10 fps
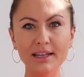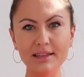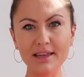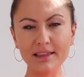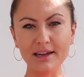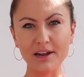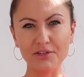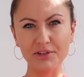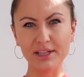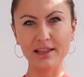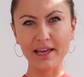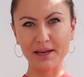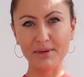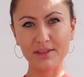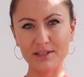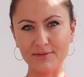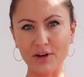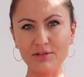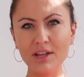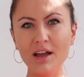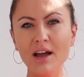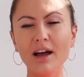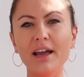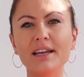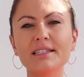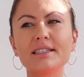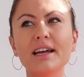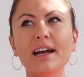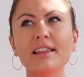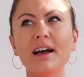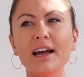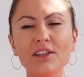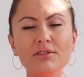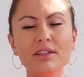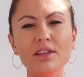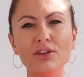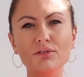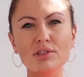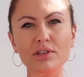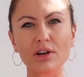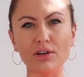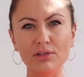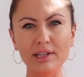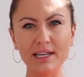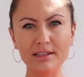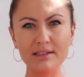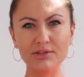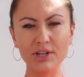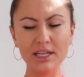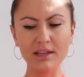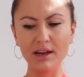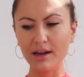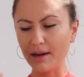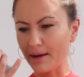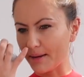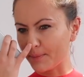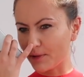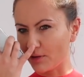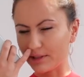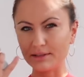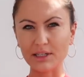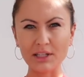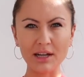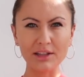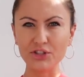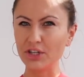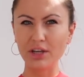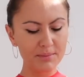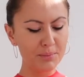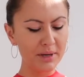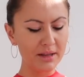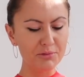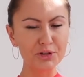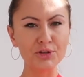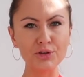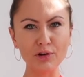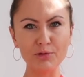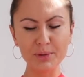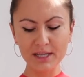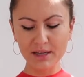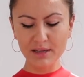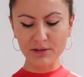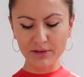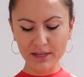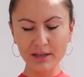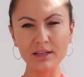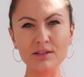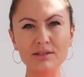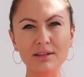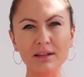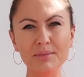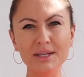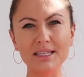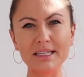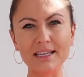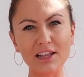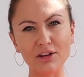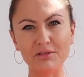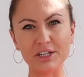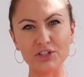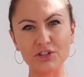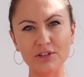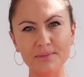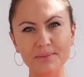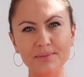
Another thing that I don't really like about this phone is that I know that they use OLED screen, OLED technology, but when you open it, you look at it, it's a little bit yellowish.